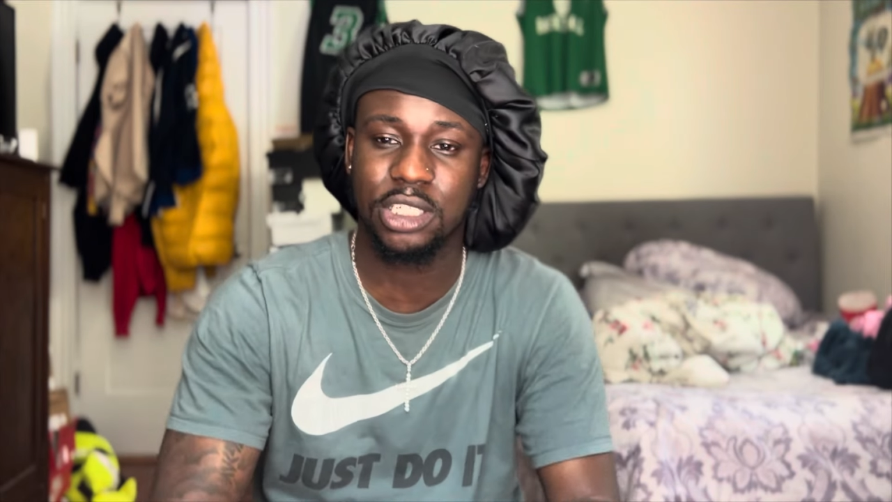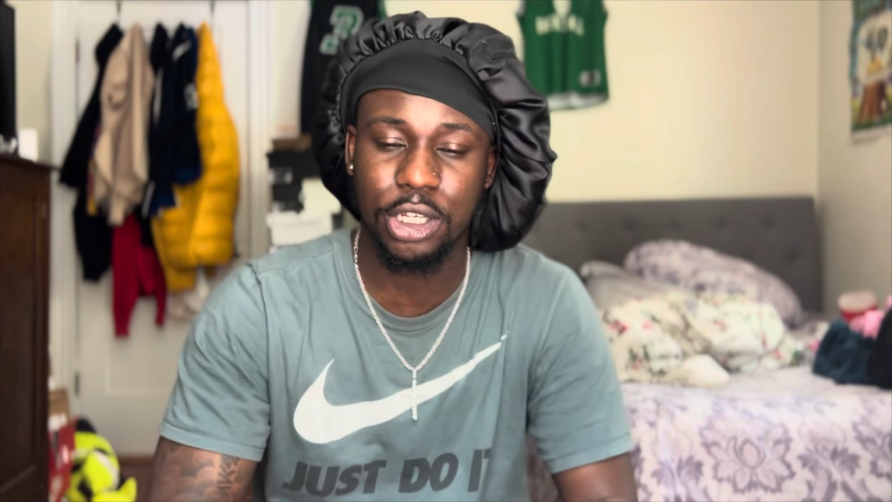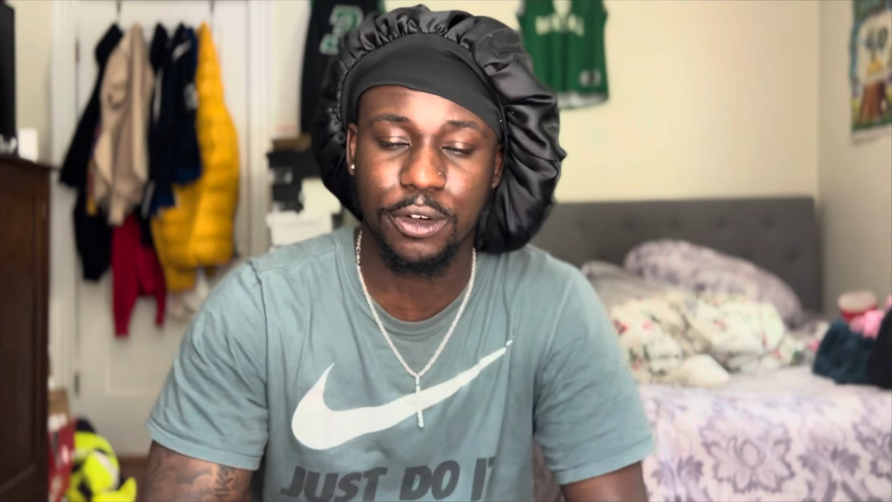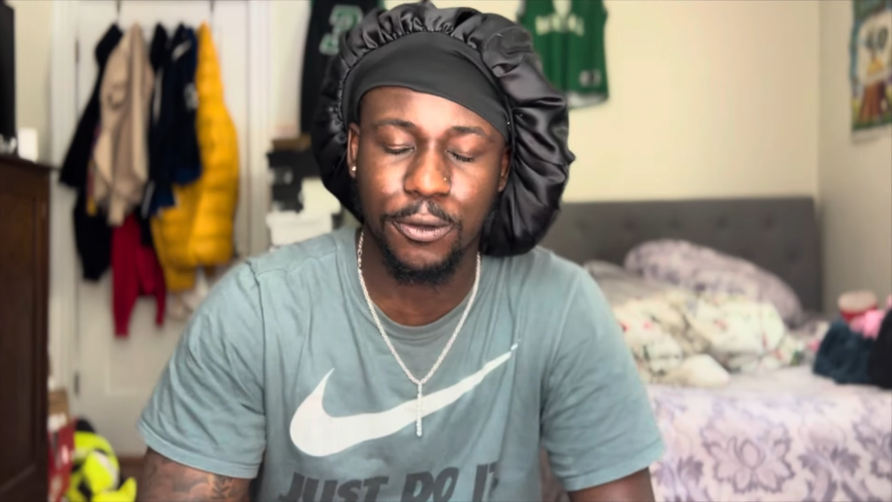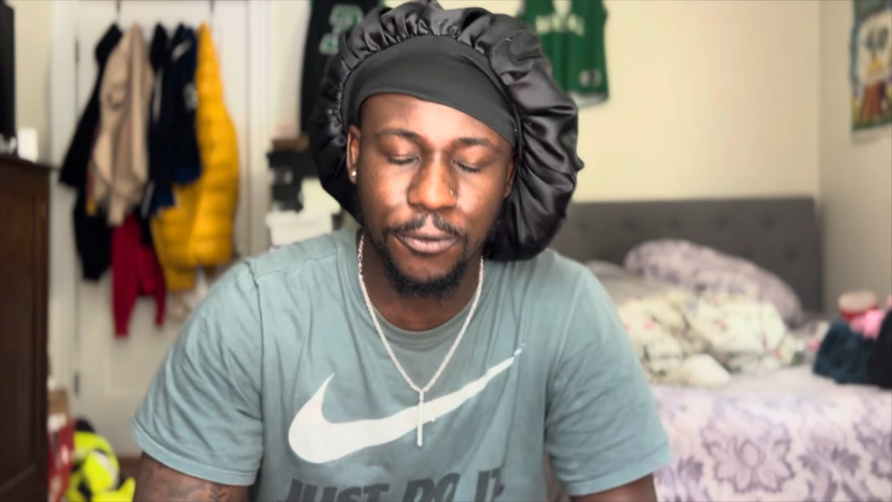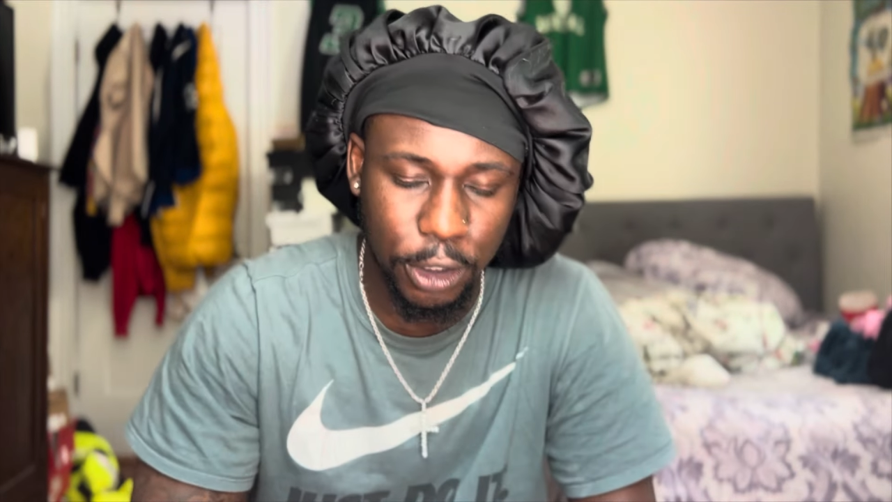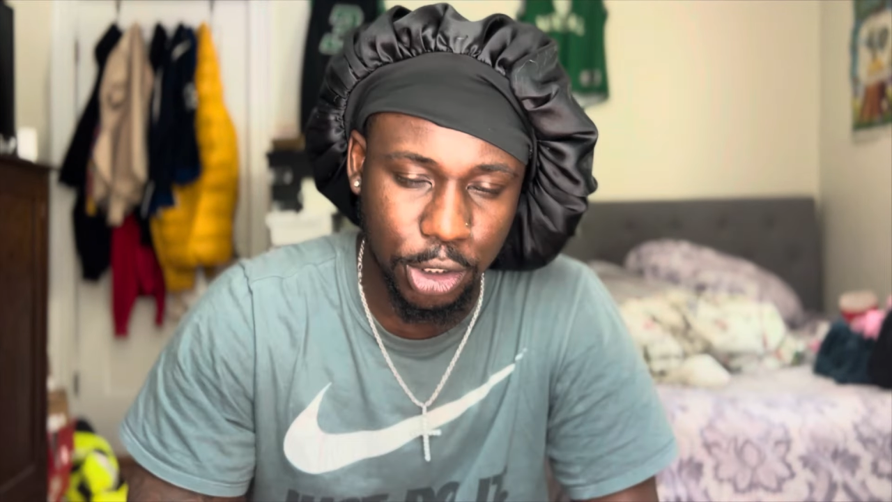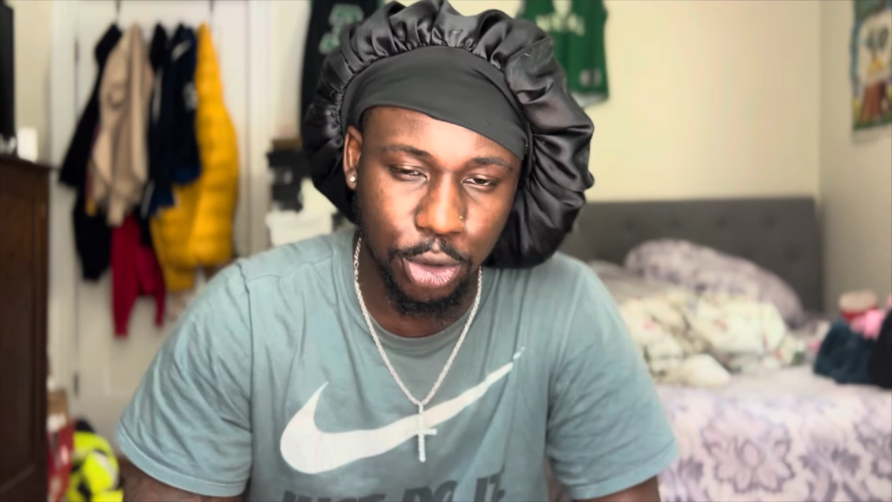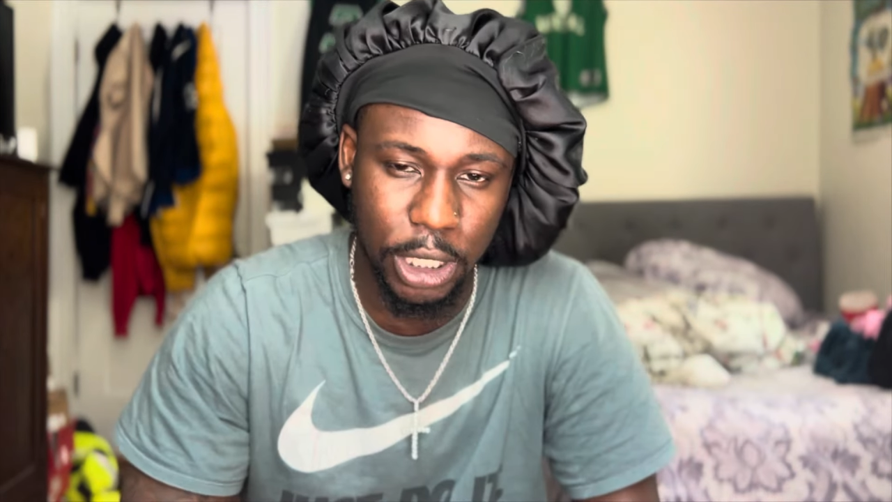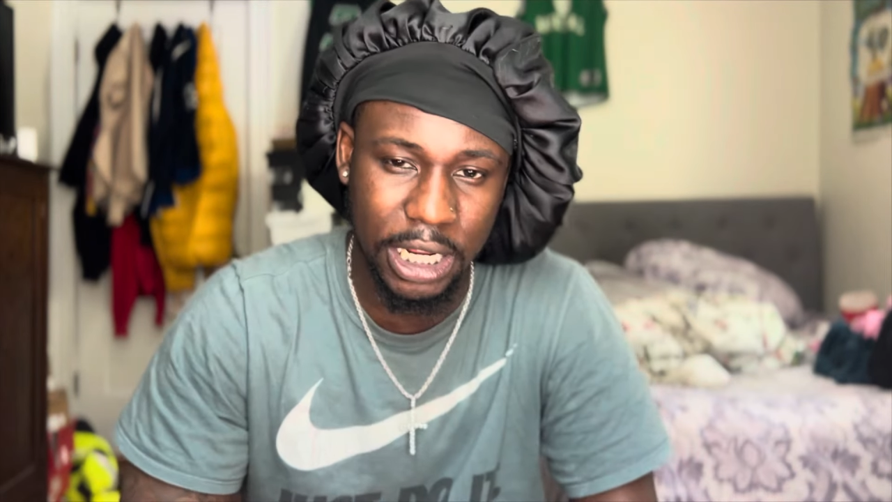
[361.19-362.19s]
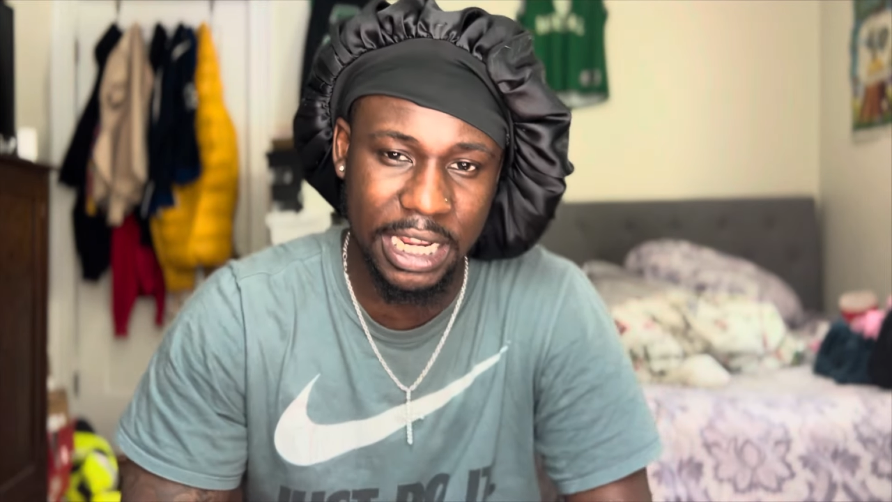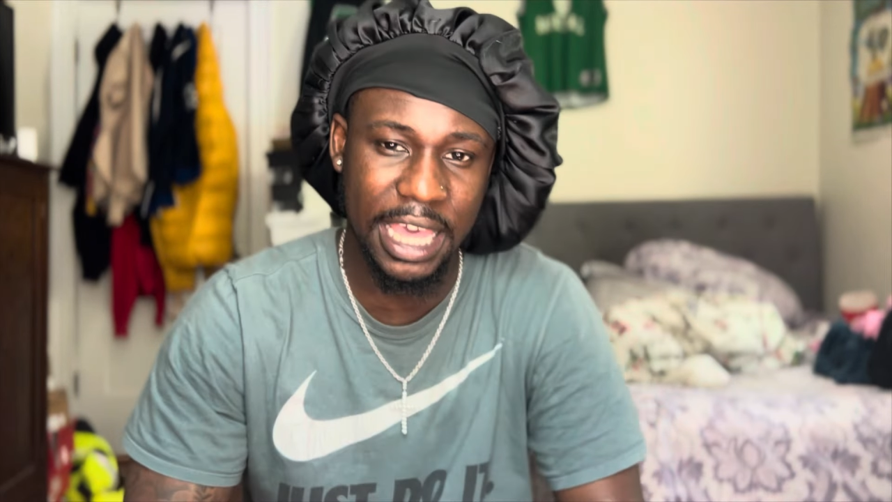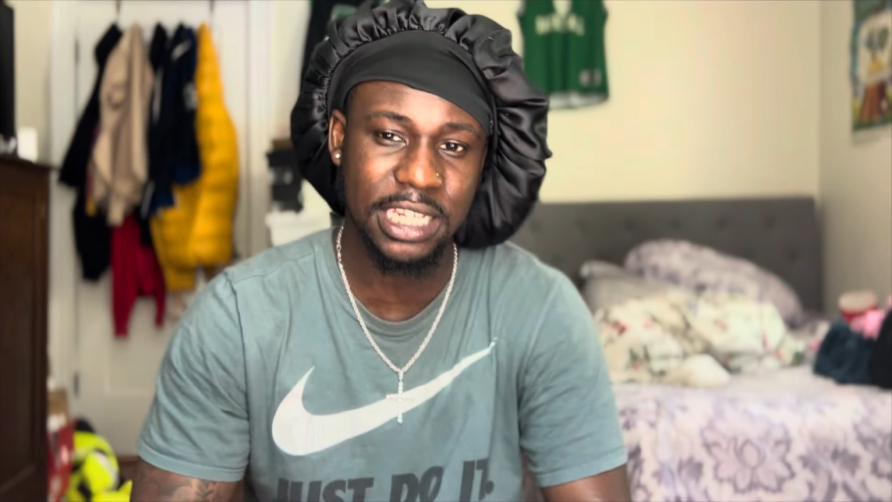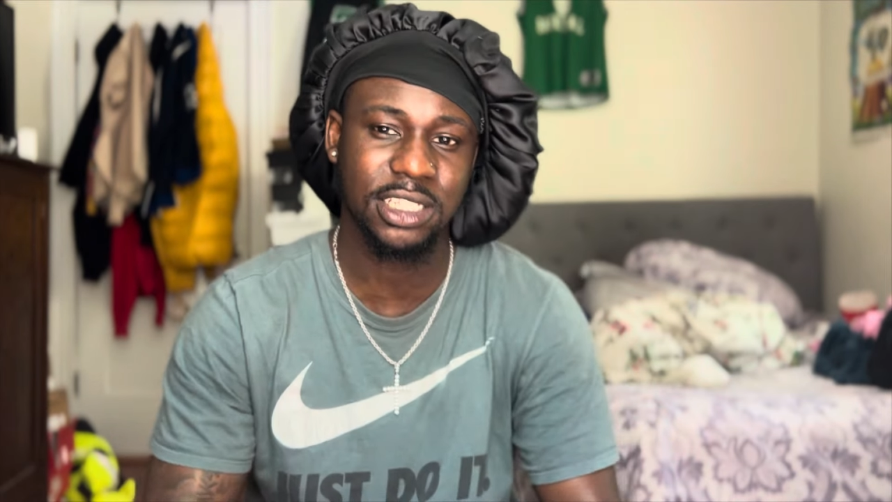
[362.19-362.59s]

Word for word: The fucking granddaddies,